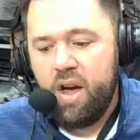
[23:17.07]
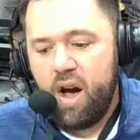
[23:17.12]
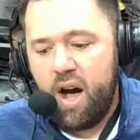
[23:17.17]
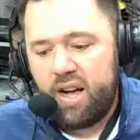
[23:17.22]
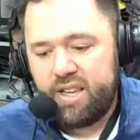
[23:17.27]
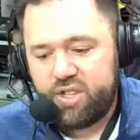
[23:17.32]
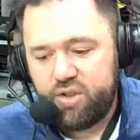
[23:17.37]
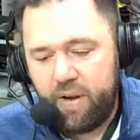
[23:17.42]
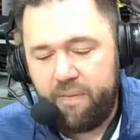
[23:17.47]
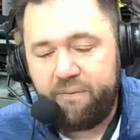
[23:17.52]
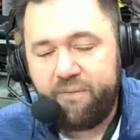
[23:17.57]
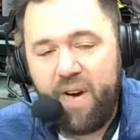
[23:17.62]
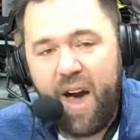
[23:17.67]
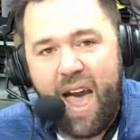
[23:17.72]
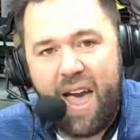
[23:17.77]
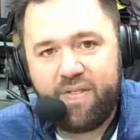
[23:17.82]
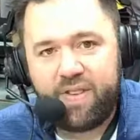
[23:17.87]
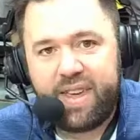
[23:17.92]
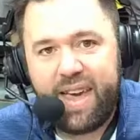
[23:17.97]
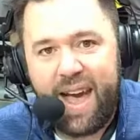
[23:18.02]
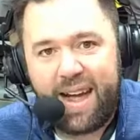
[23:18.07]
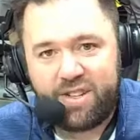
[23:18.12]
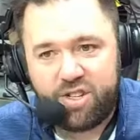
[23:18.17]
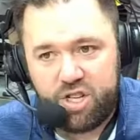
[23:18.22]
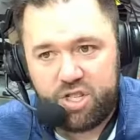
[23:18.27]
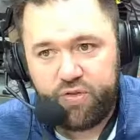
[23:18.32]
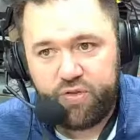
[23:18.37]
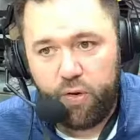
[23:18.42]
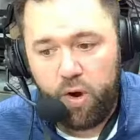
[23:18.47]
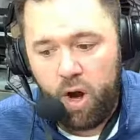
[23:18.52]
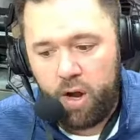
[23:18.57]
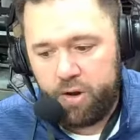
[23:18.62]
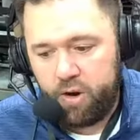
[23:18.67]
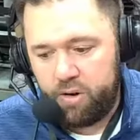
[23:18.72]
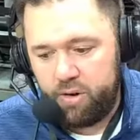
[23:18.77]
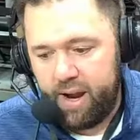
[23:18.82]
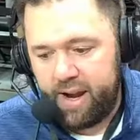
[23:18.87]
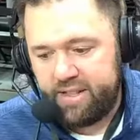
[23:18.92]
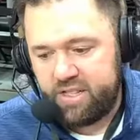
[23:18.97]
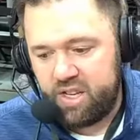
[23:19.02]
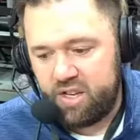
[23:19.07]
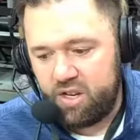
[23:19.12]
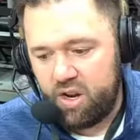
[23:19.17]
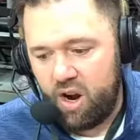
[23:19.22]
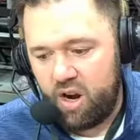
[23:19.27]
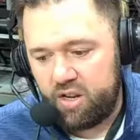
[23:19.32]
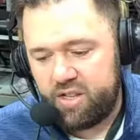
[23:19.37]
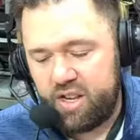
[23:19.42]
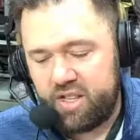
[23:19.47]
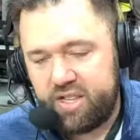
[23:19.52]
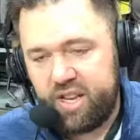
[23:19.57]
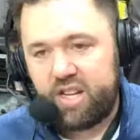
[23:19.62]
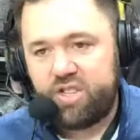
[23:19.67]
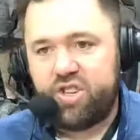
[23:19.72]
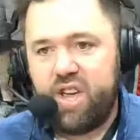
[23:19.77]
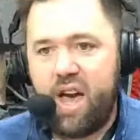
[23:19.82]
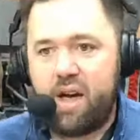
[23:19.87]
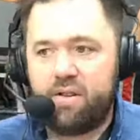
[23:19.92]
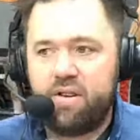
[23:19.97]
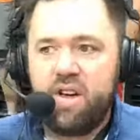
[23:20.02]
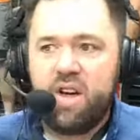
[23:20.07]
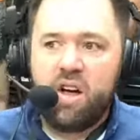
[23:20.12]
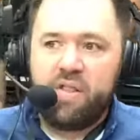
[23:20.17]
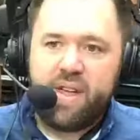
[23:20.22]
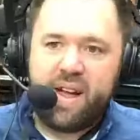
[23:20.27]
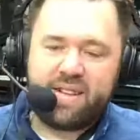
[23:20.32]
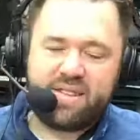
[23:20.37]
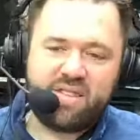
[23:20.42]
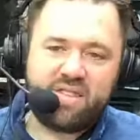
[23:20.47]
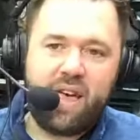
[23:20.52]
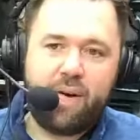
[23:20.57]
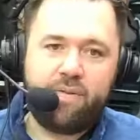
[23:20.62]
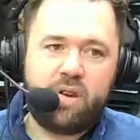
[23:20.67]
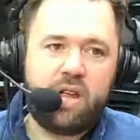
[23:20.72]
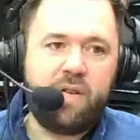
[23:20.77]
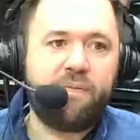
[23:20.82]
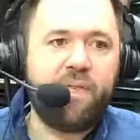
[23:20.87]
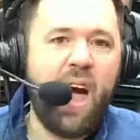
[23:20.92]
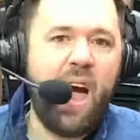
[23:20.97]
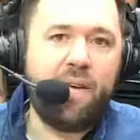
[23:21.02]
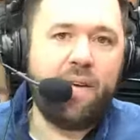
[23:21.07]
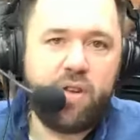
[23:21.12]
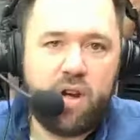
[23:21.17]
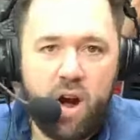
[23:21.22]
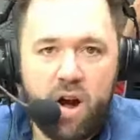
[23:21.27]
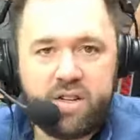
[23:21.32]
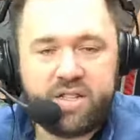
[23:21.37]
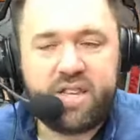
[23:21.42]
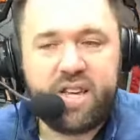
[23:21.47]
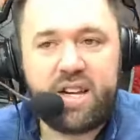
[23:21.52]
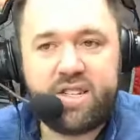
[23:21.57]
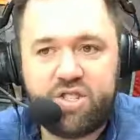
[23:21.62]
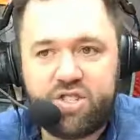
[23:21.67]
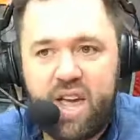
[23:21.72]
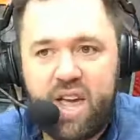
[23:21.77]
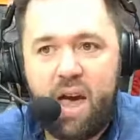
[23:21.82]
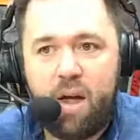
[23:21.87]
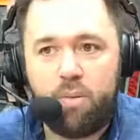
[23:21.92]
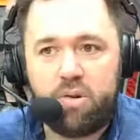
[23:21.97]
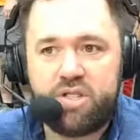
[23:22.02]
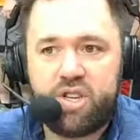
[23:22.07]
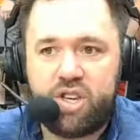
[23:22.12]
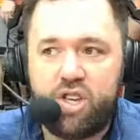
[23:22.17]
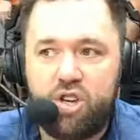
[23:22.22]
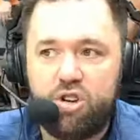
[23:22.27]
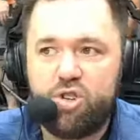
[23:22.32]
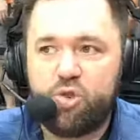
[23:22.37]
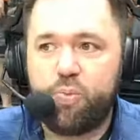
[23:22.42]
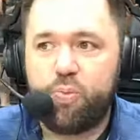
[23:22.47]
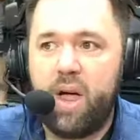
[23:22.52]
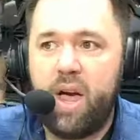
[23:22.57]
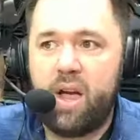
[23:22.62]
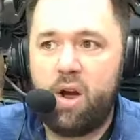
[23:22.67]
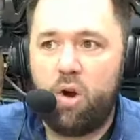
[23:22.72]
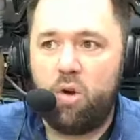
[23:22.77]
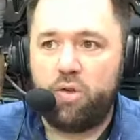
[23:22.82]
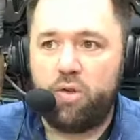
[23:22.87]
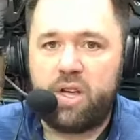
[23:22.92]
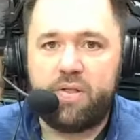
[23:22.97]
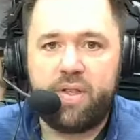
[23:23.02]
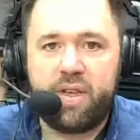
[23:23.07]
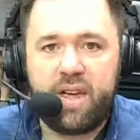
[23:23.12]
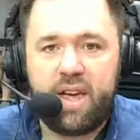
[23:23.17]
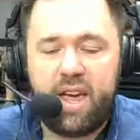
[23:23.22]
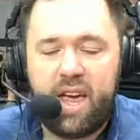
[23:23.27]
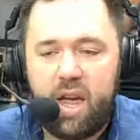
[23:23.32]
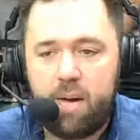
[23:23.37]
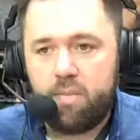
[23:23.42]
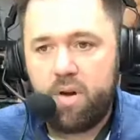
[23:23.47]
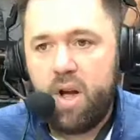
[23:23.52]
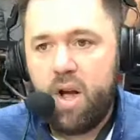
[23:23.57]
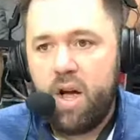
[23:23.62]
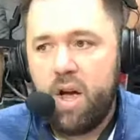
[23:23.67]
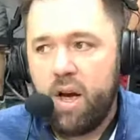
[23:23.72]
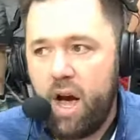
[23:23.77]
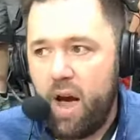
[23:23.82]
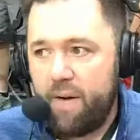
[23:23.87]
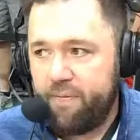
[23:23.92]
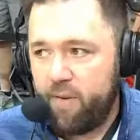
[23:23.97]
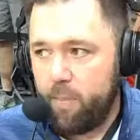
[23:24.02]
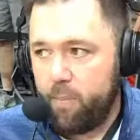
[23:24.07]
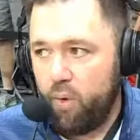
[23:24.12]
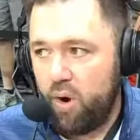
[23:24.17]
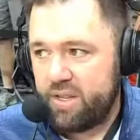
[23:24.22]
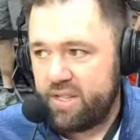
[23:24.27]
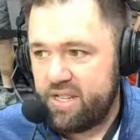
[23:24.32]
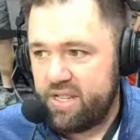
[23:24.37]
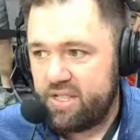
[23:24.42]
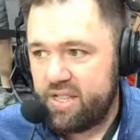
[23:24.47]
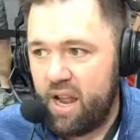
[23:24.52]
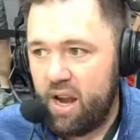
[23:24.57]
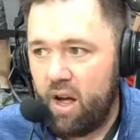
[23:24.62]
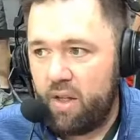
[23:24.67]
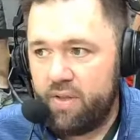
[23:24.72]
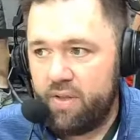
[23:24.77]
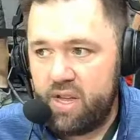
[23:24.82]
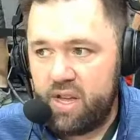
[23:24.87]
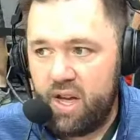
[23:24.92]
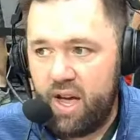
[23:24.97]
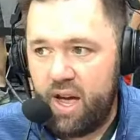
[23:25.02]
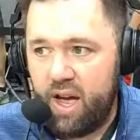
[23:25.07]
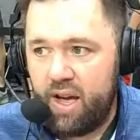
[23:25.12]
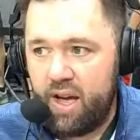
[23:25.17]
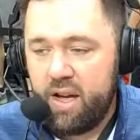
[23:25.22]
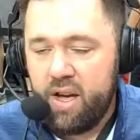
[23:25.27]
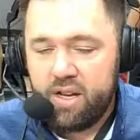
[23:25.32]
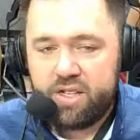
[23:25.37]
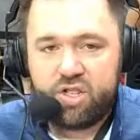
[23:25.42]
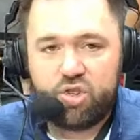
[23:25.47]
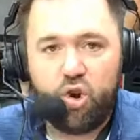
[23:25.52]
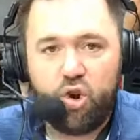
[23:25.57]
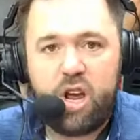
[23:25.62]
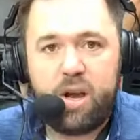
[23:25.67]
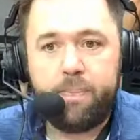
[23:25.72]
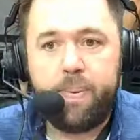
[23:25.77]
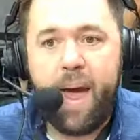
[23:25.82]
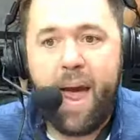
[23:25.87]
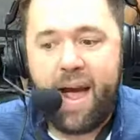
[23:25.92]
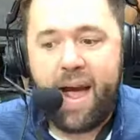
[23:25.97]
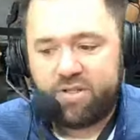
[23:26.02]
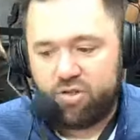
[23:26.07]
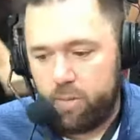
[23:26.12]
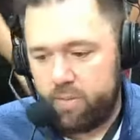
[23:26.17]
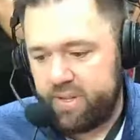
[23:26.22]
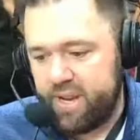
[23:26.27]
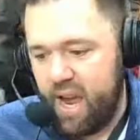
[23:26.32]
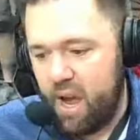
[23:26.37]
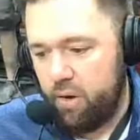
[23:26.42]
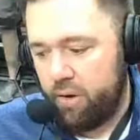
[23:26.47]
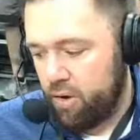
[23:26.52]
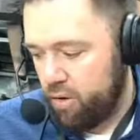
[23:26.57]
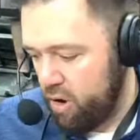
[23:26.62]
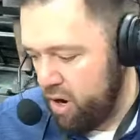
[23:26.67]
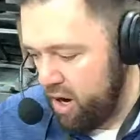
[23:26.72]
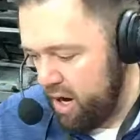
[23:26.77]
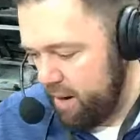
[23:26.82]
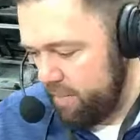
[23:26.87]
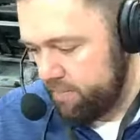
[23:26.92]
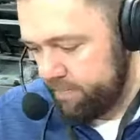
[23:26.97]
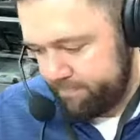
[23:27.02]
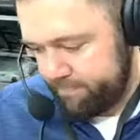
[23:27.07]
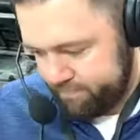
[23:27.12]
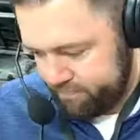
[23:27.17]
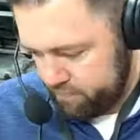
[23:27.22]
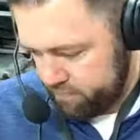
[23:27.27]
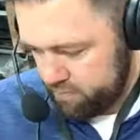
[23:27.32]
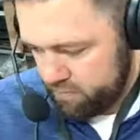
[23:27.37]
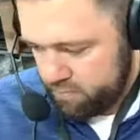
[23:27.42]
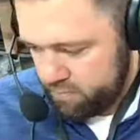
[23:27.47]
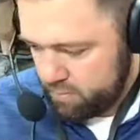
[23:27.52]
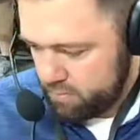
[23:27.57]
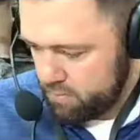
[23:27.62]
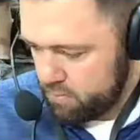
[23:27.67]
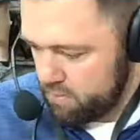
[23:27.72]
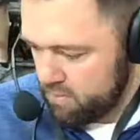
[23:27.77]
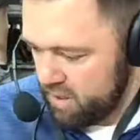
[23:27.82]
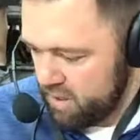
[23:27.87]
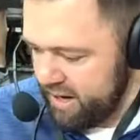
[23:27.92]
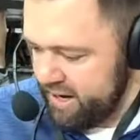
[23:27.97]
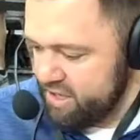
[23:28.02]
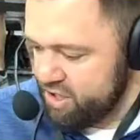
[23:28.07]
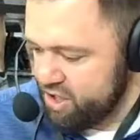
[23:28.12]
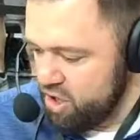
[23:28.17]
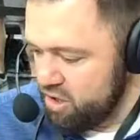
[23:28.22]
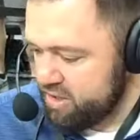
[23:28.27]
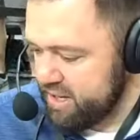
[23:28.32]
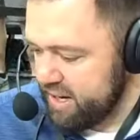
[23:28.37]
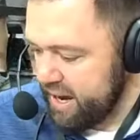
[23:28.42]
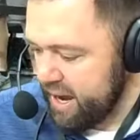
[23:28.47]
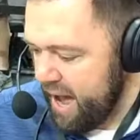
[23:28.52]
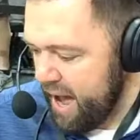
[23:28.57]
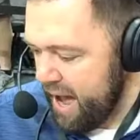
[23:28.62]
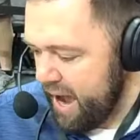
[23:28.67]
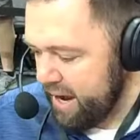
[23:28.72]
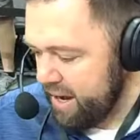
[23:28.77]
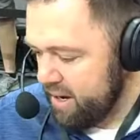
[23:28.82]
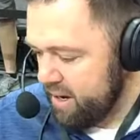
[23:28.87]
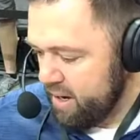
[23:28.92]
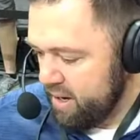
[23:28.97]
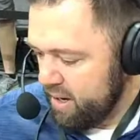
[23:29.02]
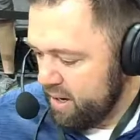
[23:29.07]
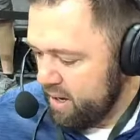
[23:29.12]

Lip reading: Also had five catches for 118 yards and a touchdown. That 75-yard touchdown was a huge play early in the game for Boise State on the screen pass from Talon Green. He juked a guy.